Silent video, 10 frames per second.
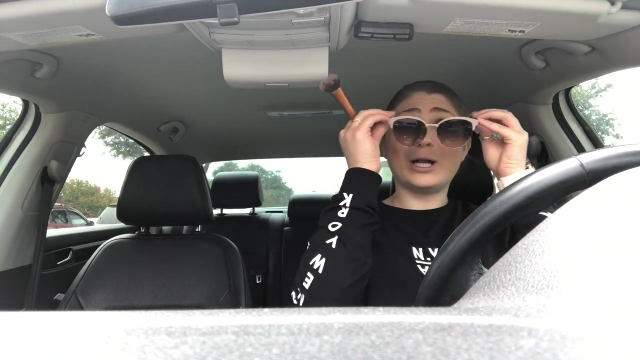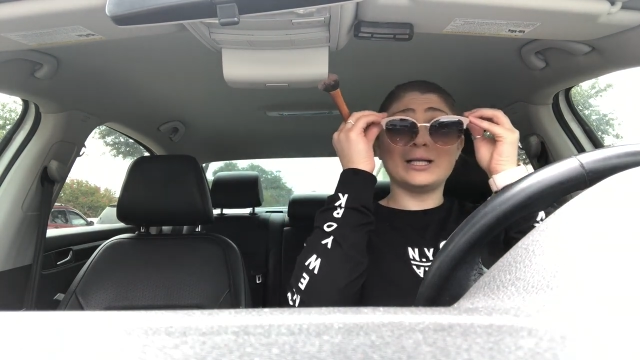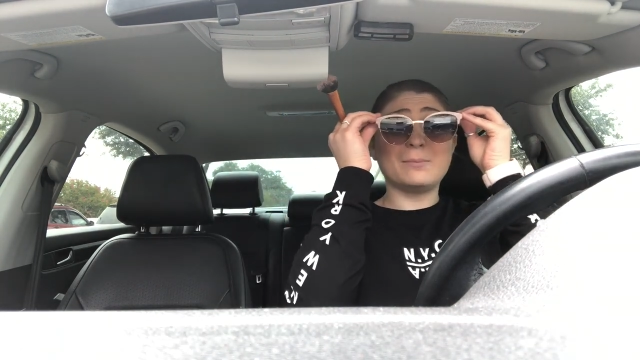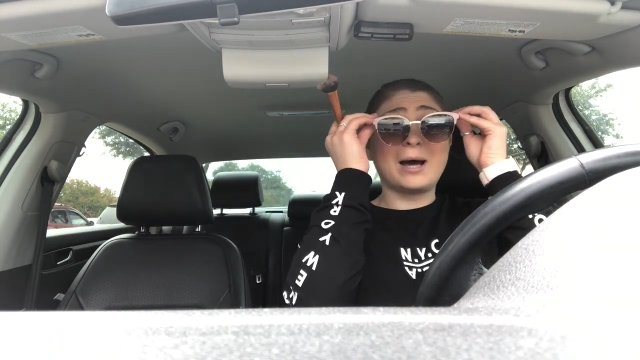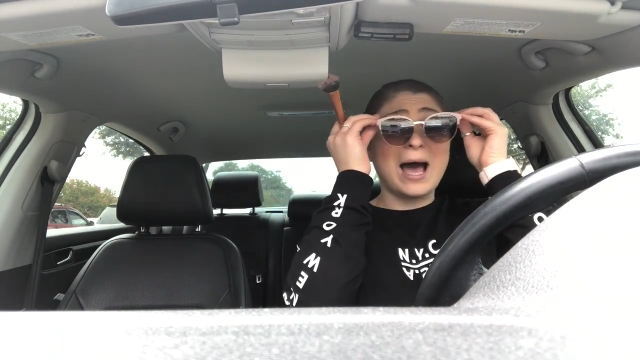
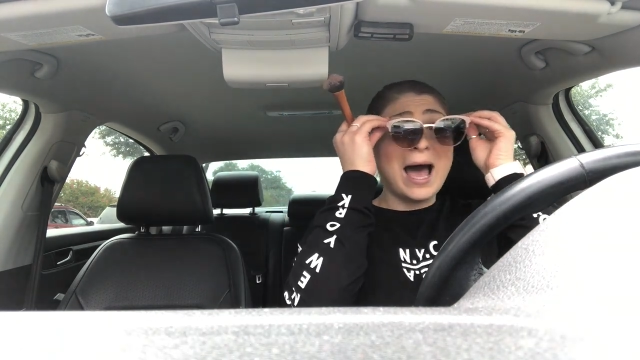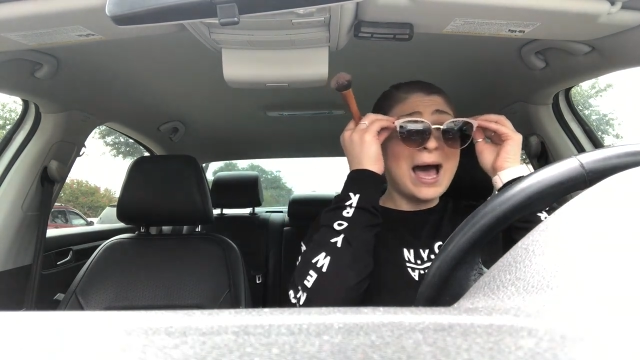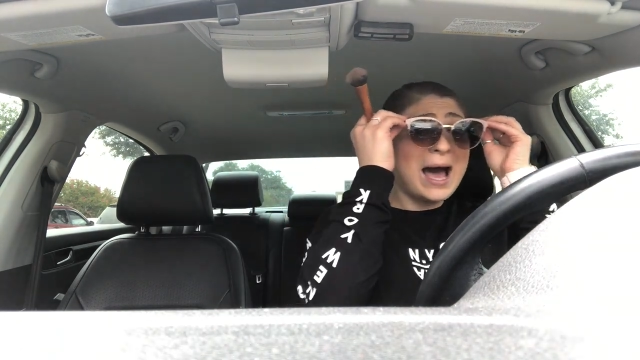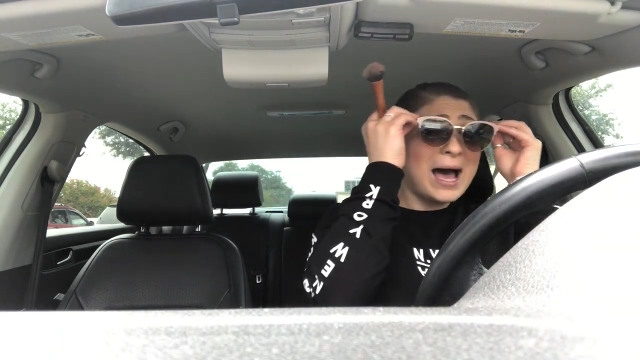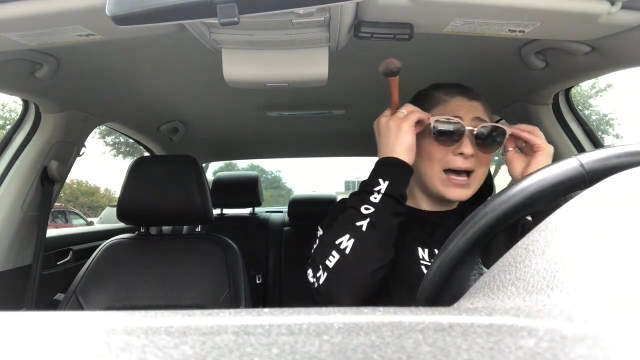burning my
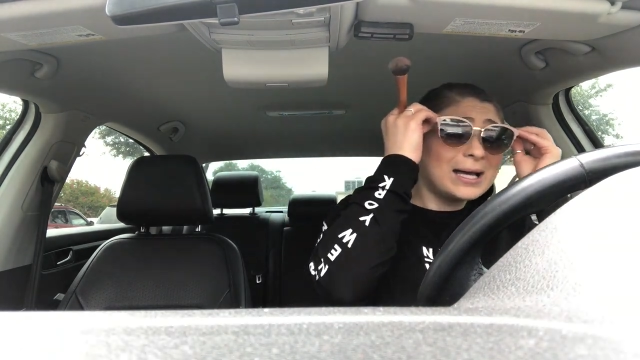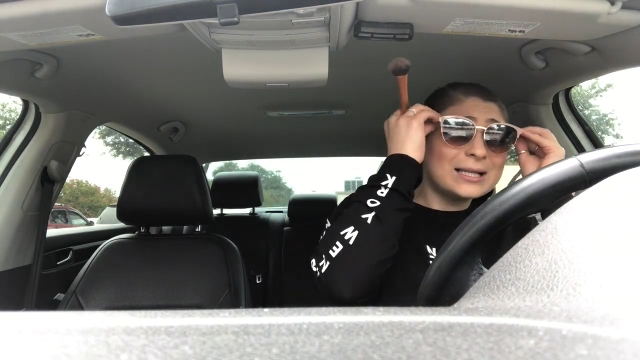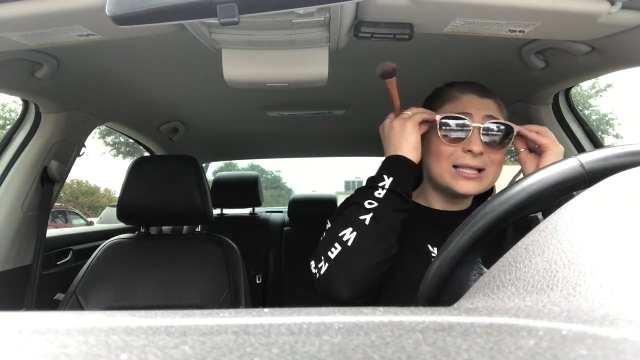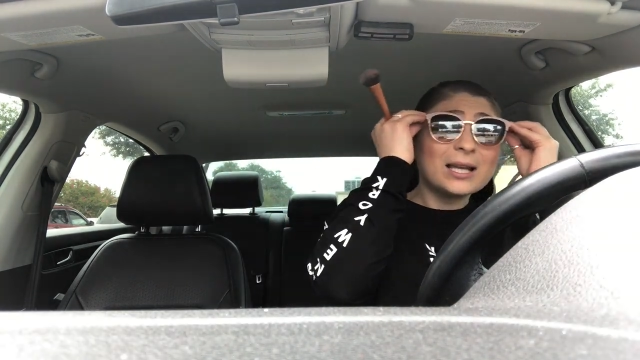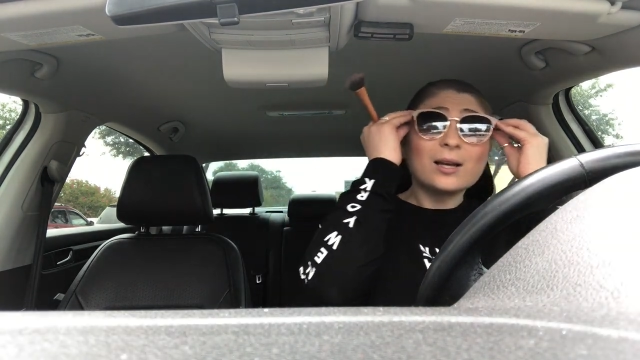
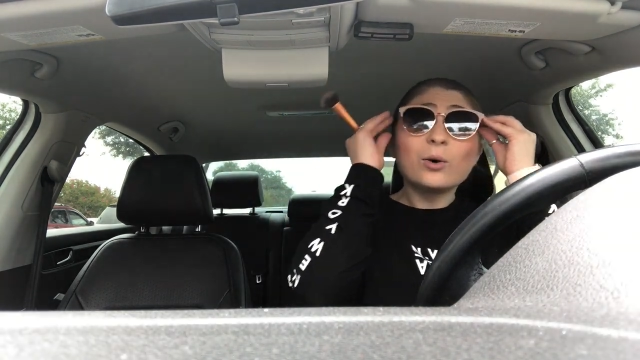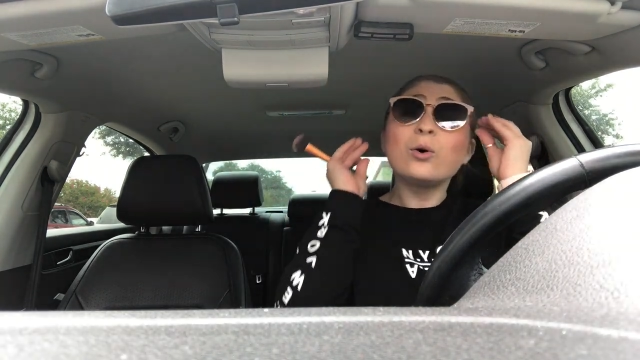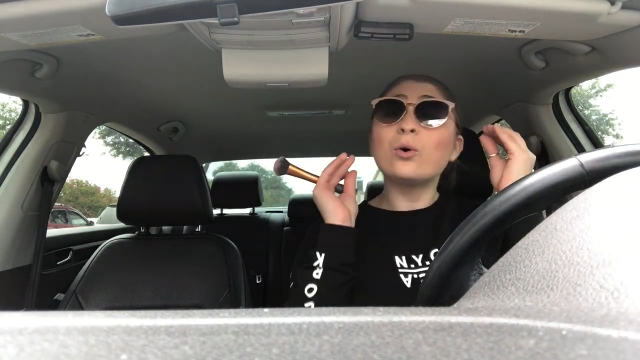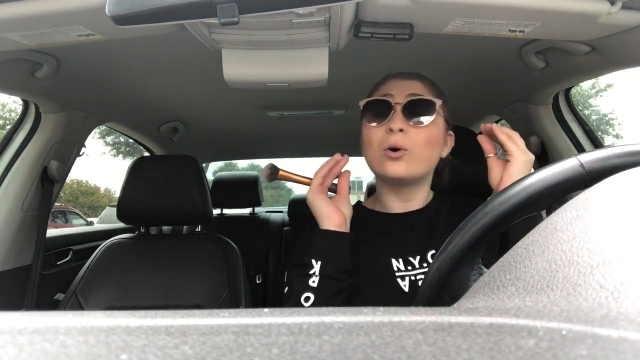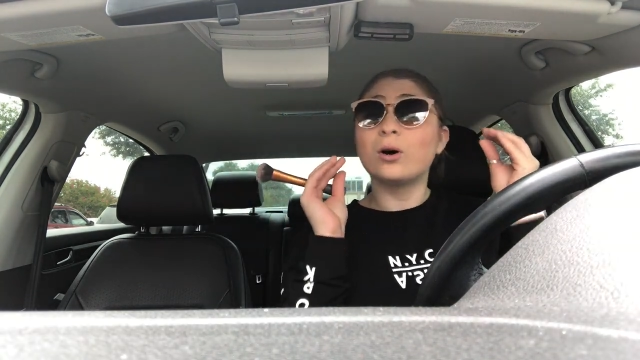eyes.
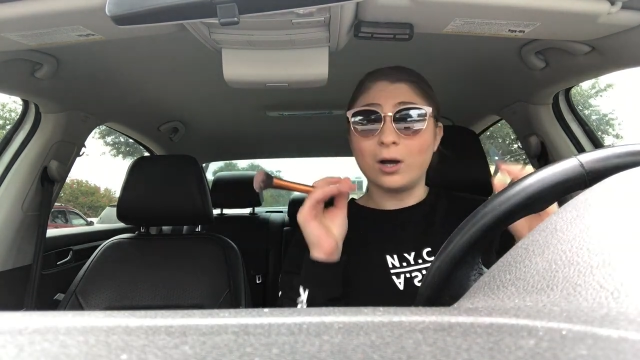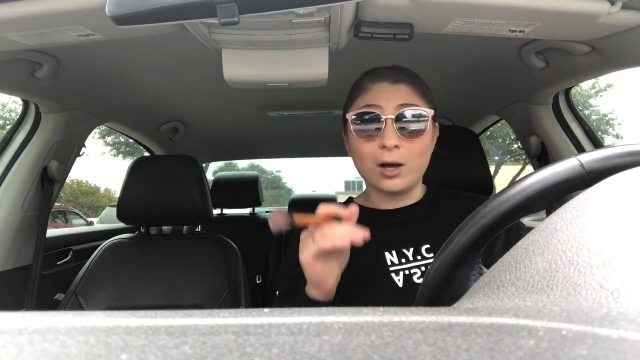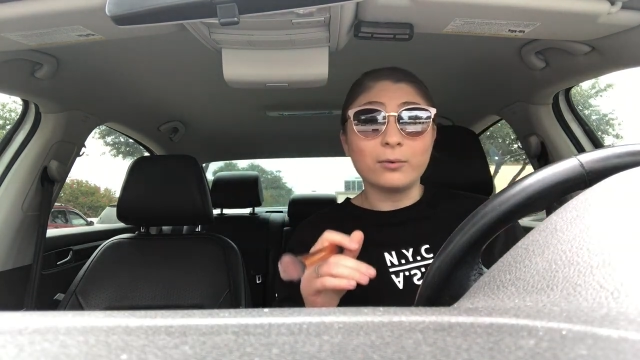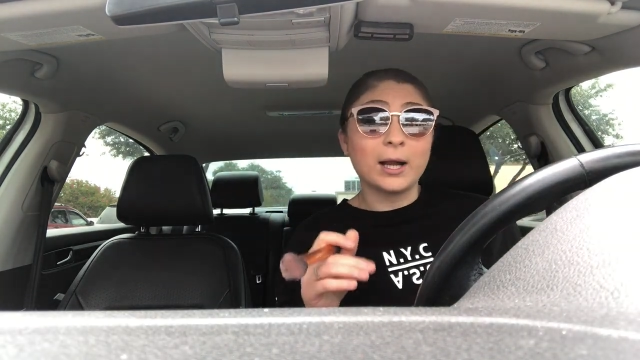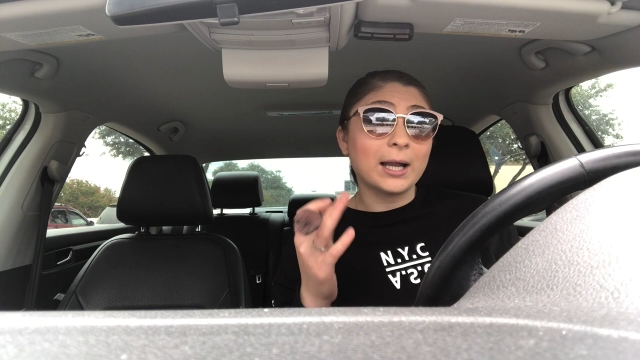Whew.
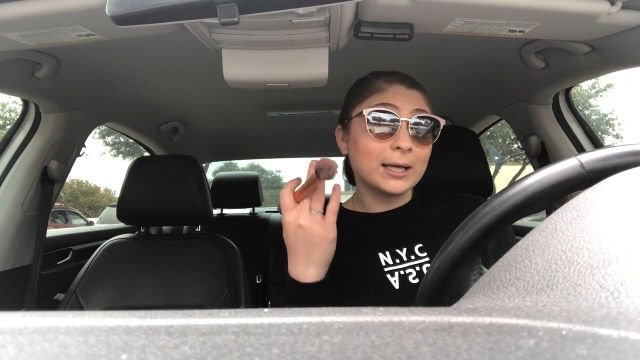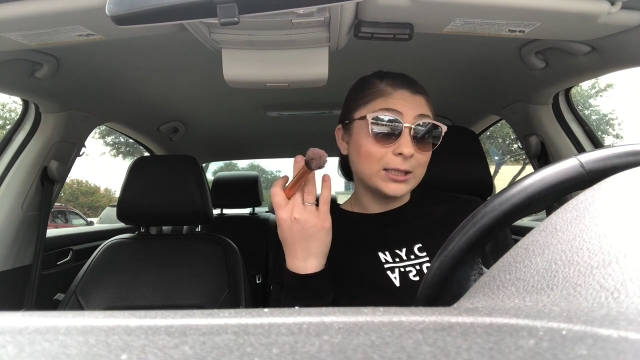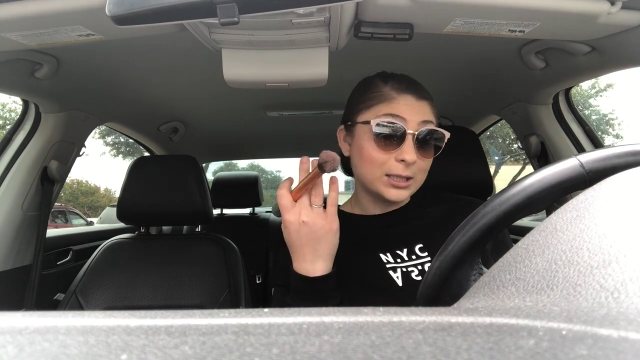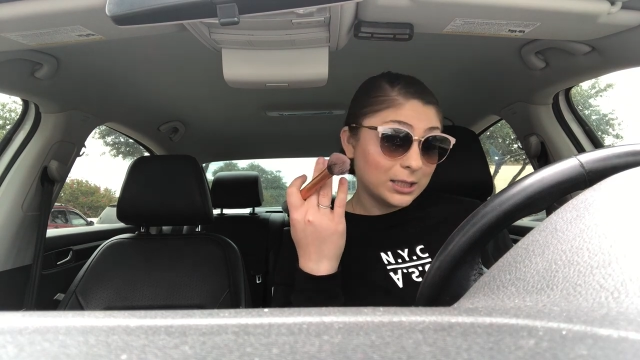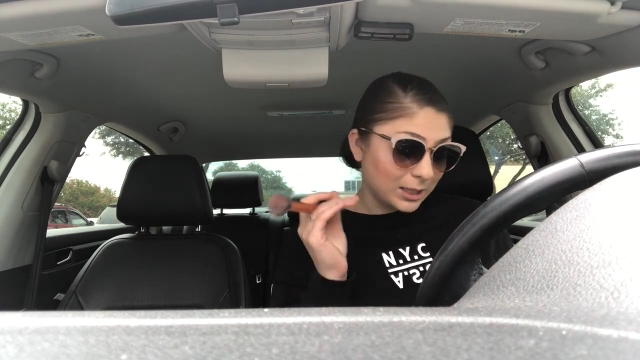All right, I
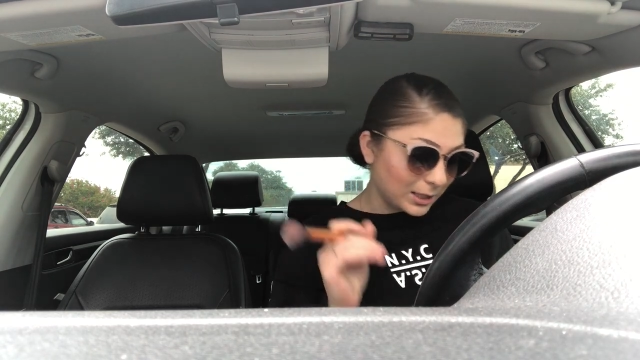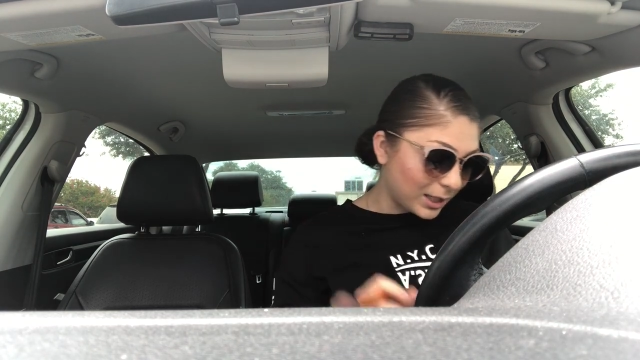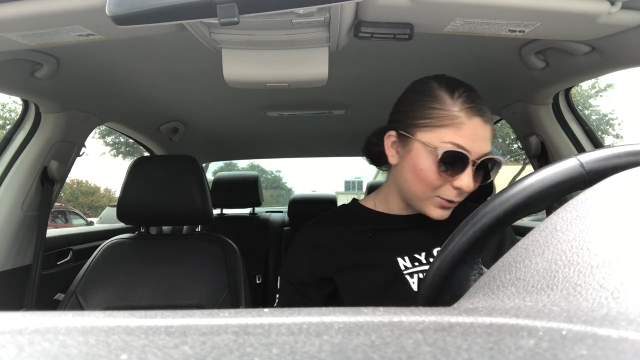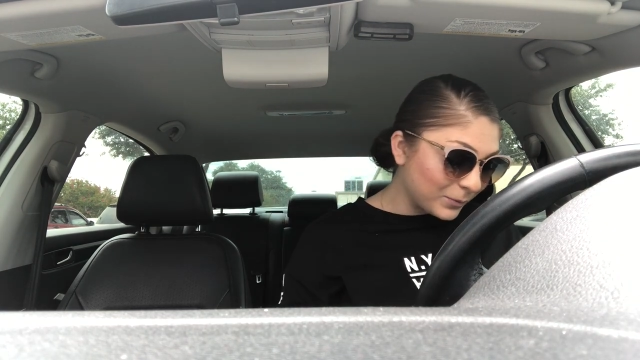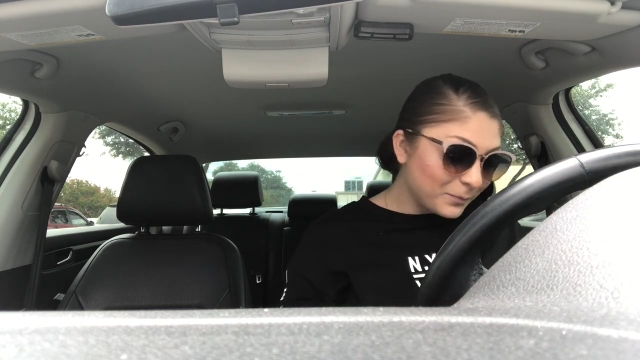can see
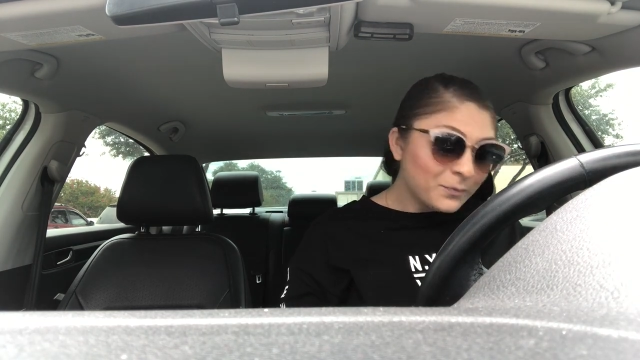now.